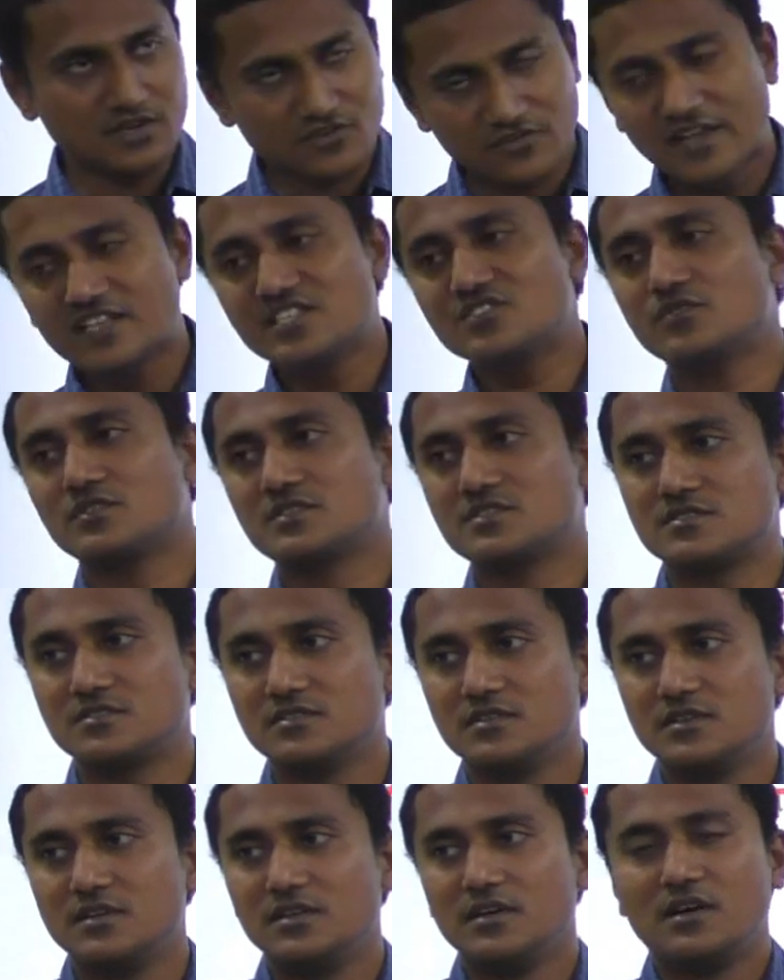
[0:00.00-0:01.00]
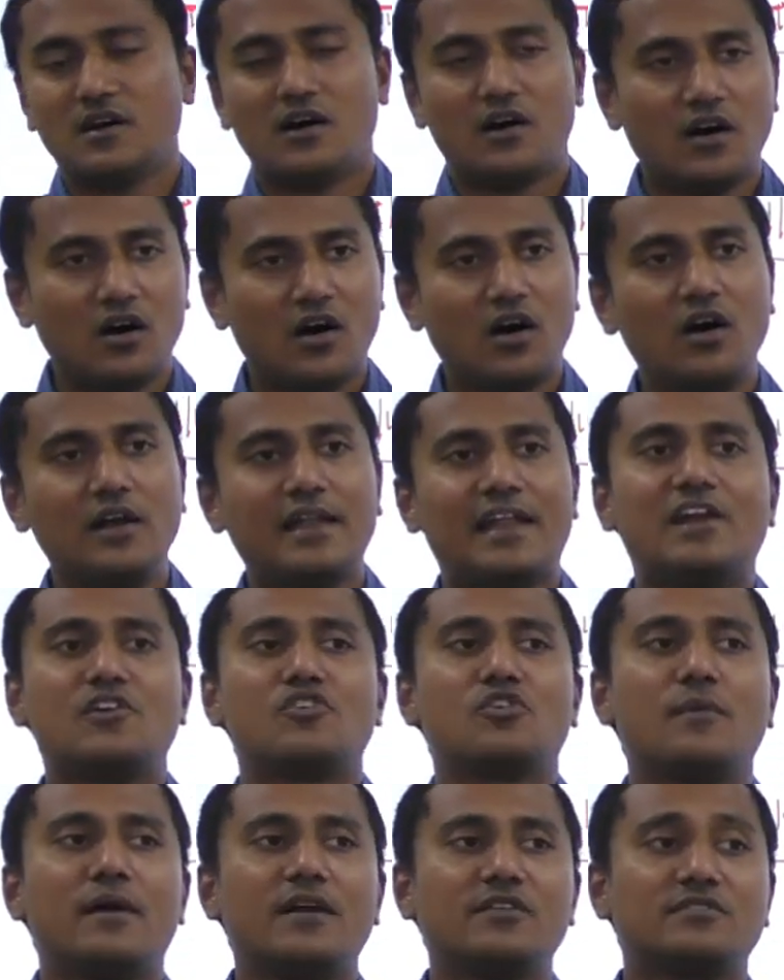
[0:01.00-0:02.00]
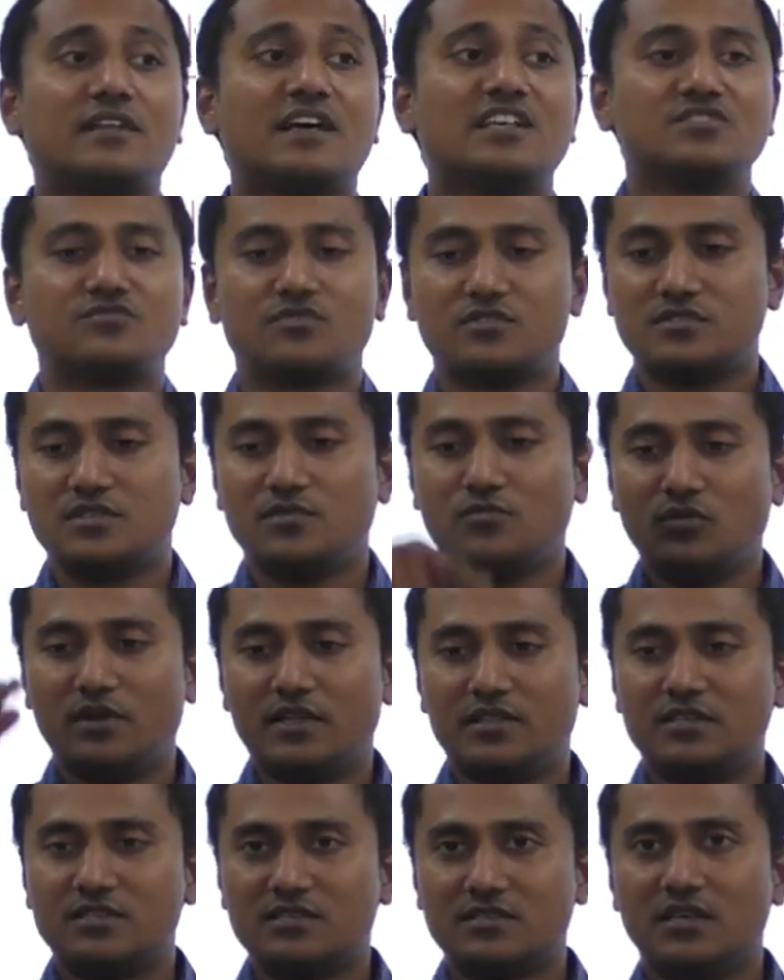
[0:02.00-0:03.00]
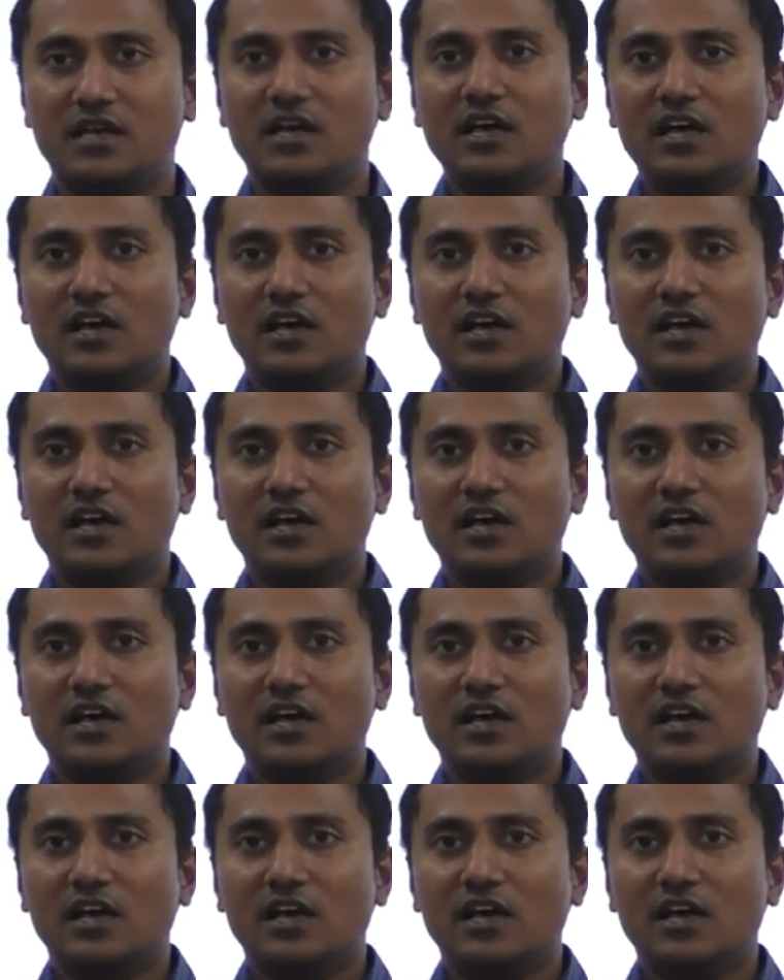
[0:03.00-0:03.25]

Transverse. All electromagnetic transverse, they move like this.